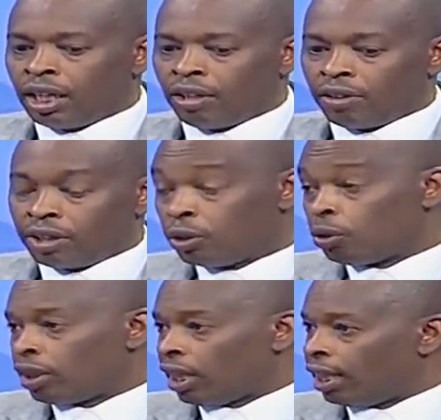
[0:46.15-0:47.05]
our
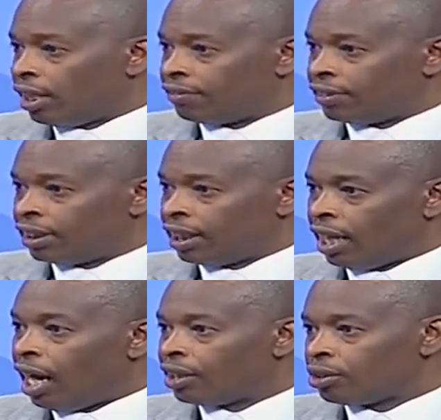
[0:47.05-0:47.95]
youth are left in
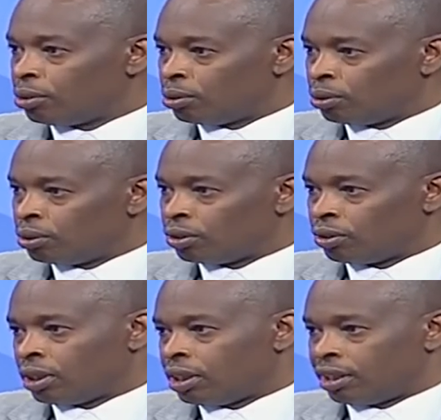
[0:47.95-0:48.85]
a high school,
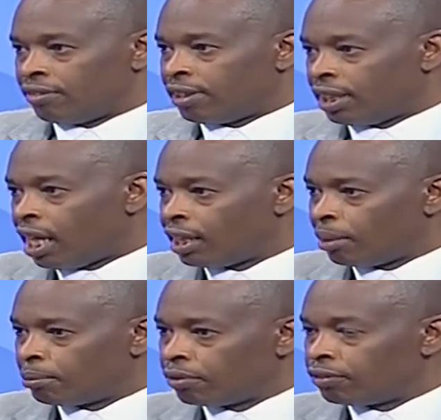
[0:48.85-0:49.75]
so there's a very high
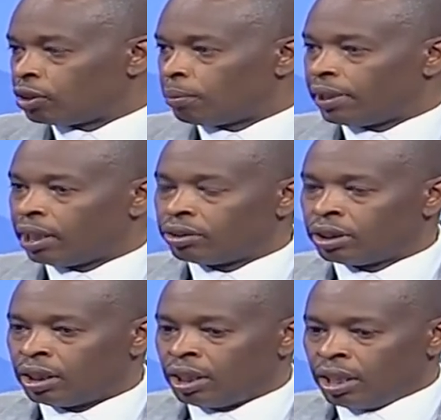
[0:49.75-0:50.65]
number of dropout.